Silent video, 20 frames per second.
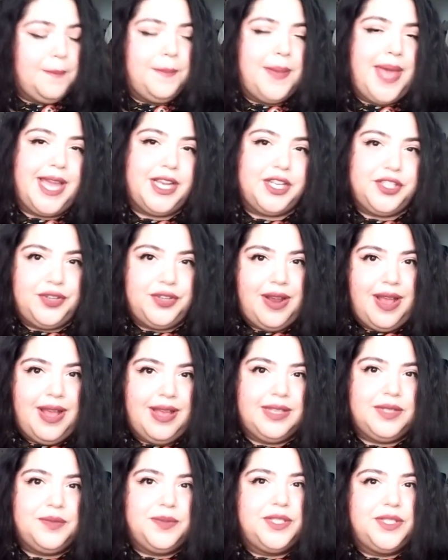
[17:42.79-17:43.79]

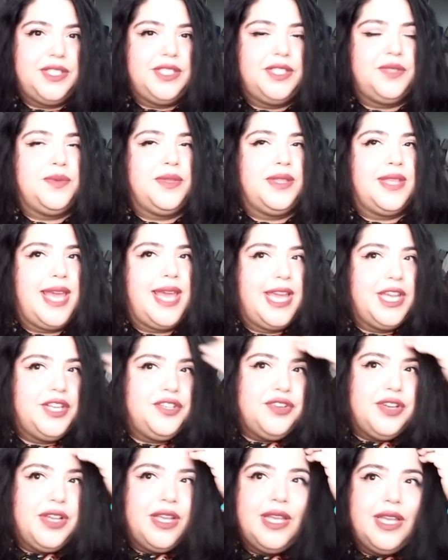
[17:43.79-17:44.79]
Backtrack, which is with
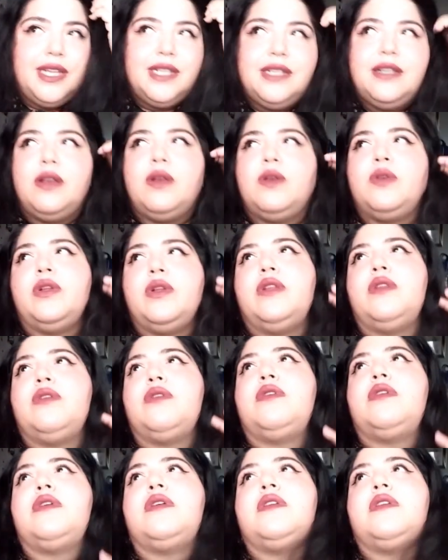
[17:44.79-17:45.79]
Adrian, oh good
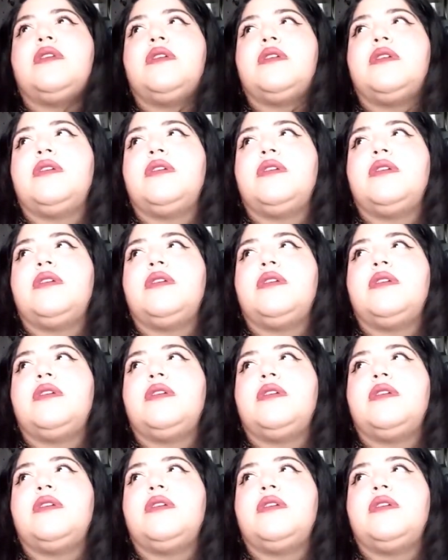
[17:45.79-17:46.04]
lord,